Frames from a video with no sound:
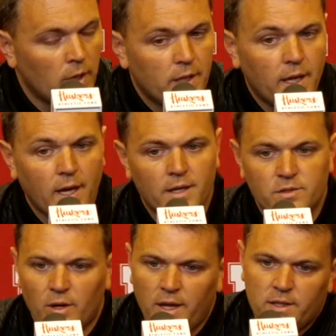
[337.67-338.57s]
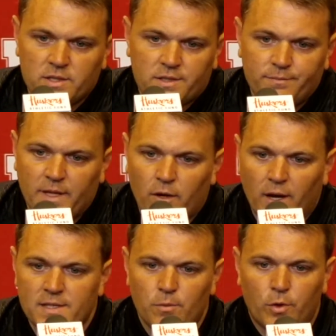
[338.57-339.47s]
Yeah, so I think just, you know,
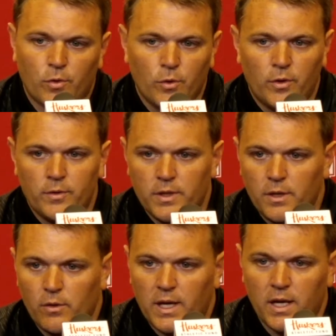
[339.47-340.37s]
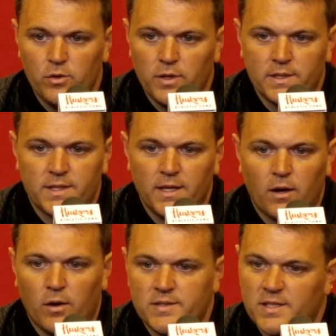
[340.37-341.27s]
as a recruiter, you know, again, it's
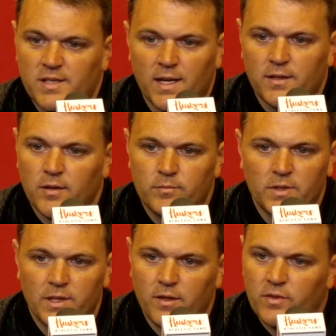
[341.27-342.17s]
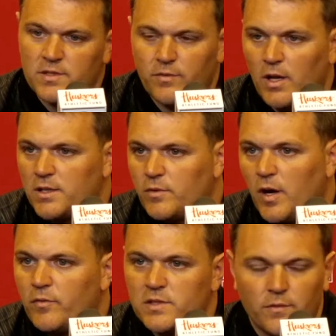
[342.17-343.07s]
just like the defensive philosophy,
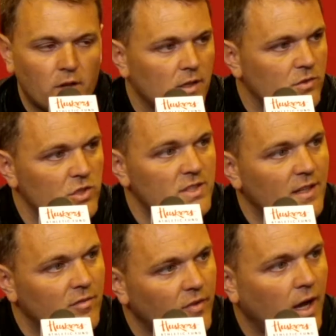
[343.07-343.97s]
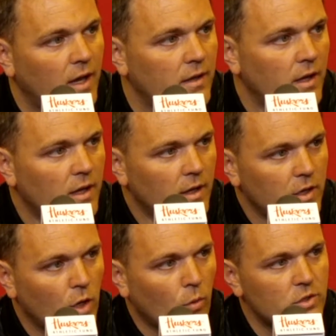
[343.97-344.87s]
offensive philosophy. You just have to find,
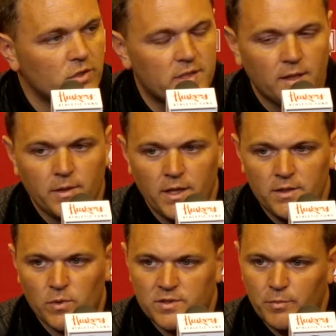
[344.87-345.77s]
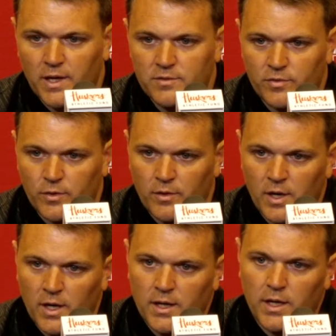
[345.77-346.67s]
you know, what your team needs, what's best for,
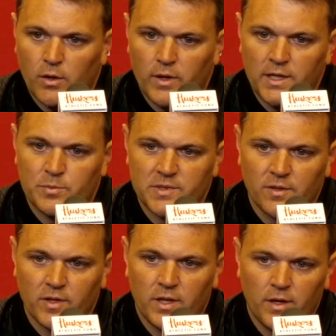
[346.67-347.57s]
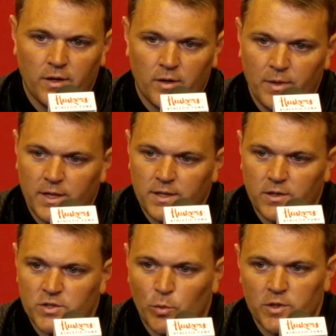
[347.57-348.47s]
you know, each specific year. I mean,
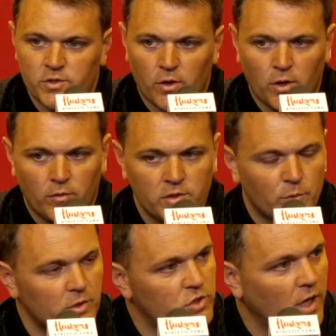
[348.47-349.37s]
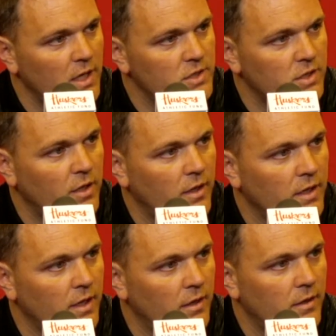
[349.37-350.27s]
there's so much turnover and so much change year to
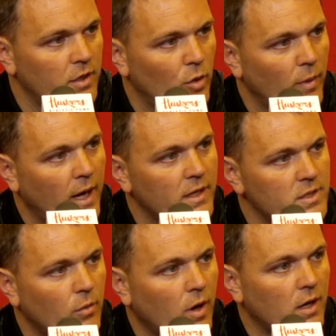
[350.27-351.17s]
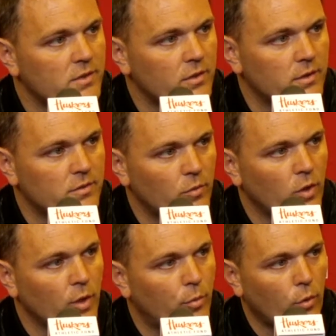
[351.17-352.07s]
year. You know, managing a roster is
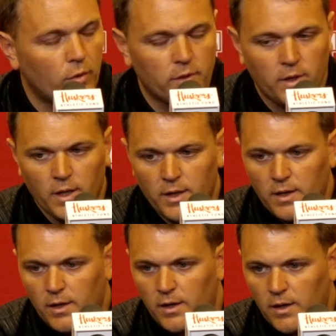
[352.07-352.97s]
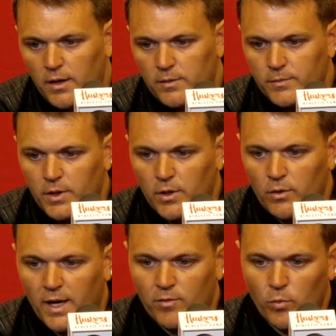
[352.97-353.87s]
really important. You
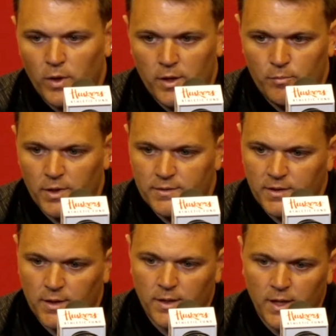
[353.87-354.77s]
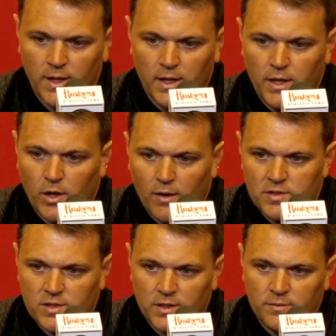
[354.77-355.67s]
know, everywhere. But, you know,
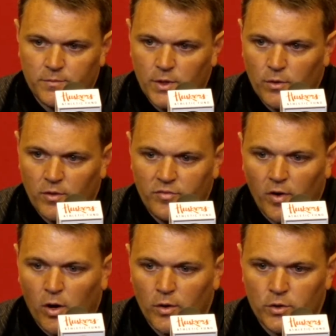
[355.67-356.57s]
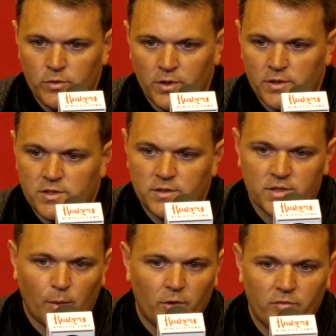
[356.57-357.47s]
obviously, you know, in the fall, in
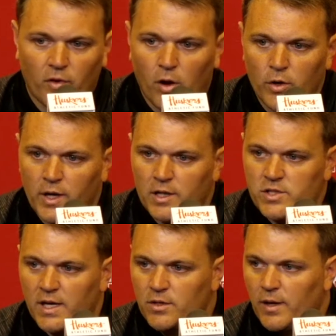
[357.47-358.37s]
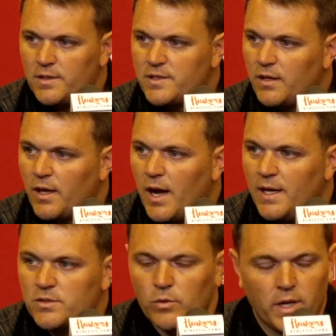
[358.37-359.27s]
summer and fall, you get a chance to go out and see a lot of
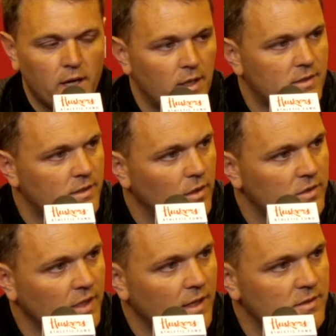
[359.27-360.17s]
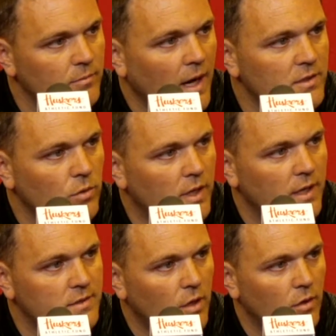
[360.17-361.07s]
high school kids, you know, sign some high school
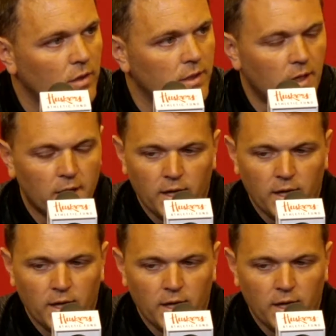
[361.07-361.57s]
kids early.